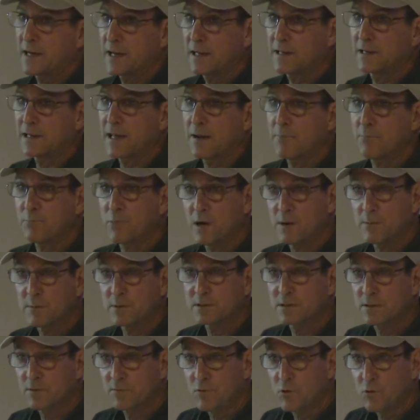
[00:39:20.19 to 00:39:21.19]
get that
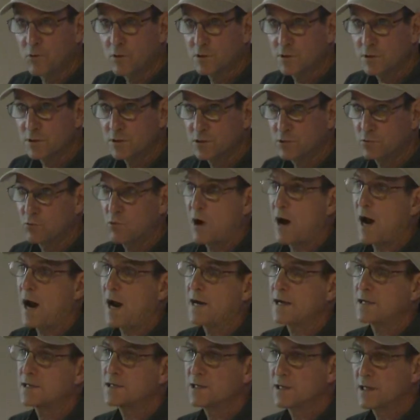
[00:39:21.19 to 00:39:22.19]
pomace, of course, as
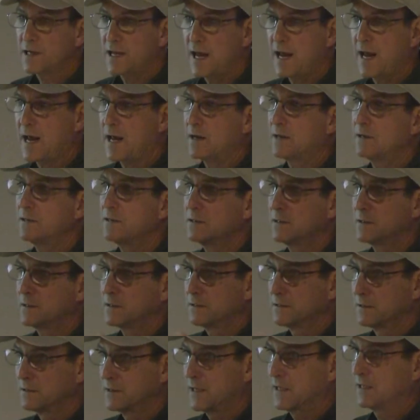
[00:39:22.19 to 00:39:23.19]
dry as you can
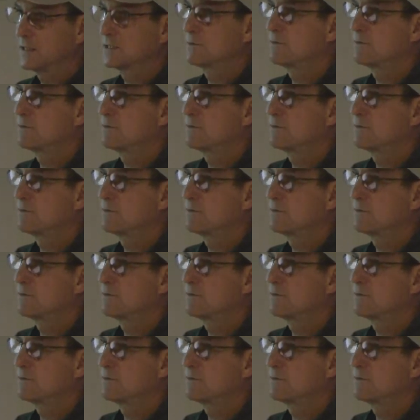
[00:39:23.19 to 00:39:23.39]
to get